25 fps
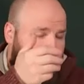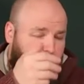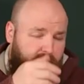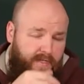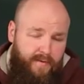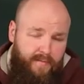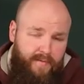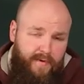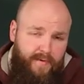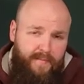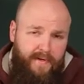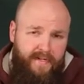
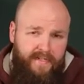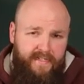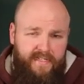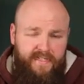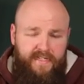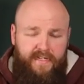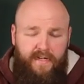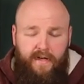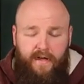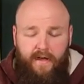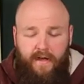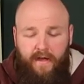
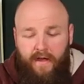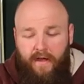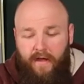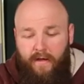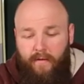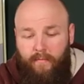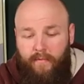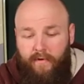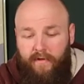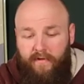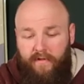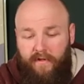Timmermans,
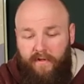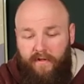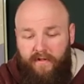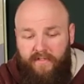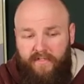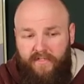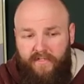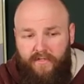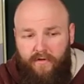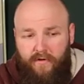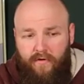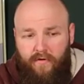but
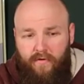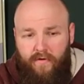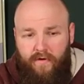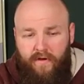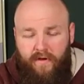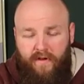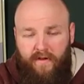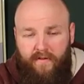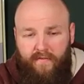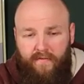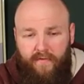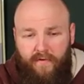also,
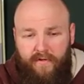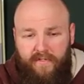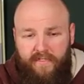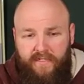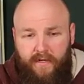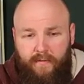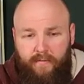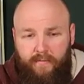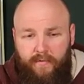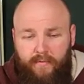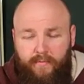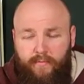uh, for
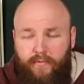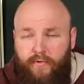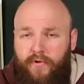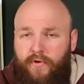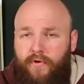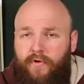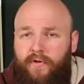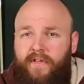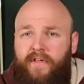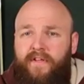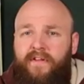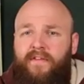example,
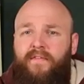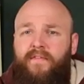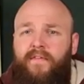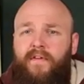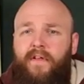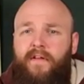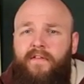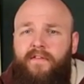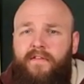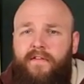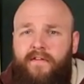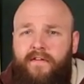Bourgogne de
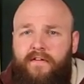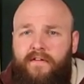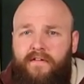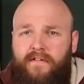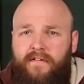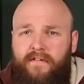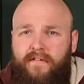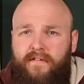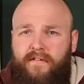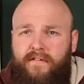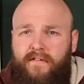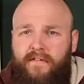Flandre,
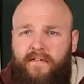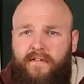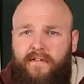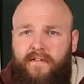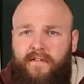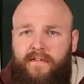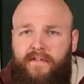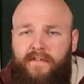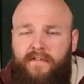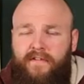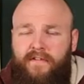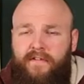
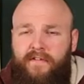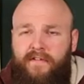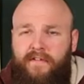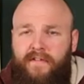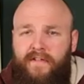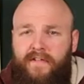uh,